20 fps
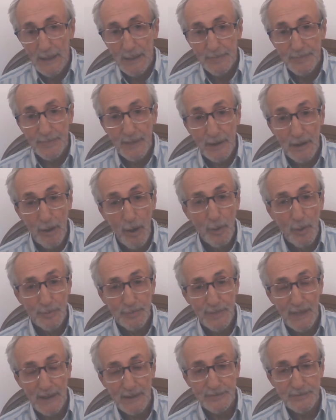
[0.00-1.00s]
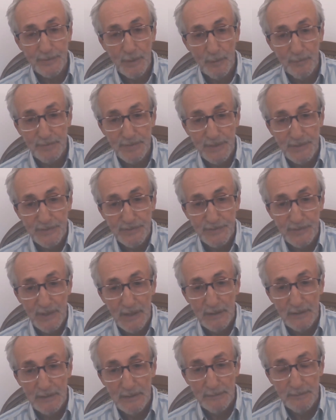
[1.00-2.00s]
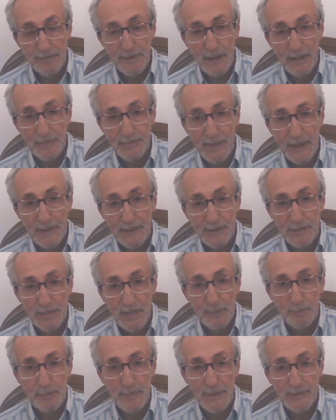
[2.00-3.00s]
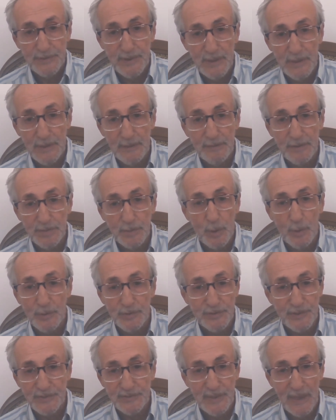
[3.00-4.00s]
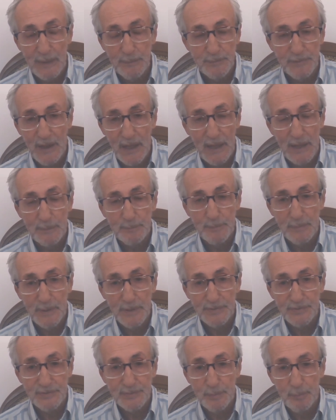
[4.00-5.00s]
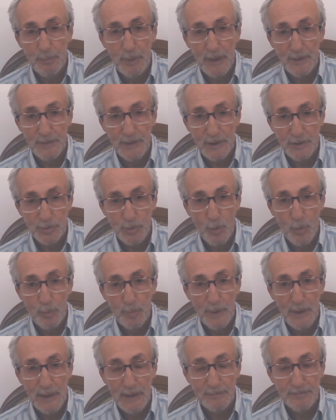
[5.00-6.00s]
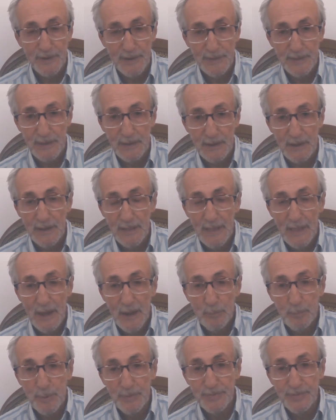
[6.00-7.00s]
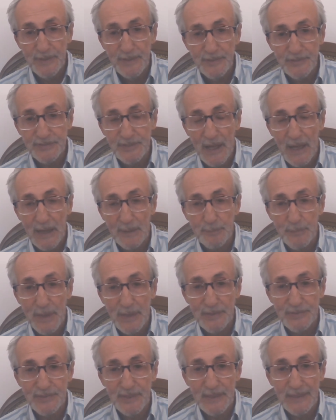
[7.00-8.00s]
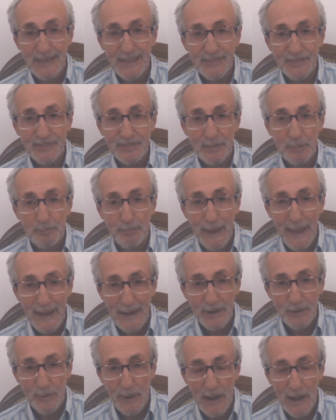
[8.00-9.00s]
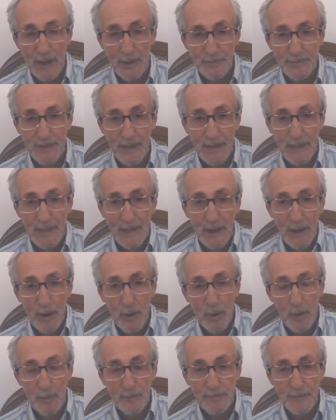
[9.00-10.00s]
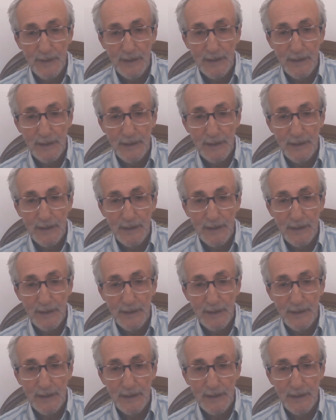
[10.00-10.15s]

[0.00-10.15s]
The context of this Valday Club meeting, even though it's the same time, it's about October every year, but this time it's against the background of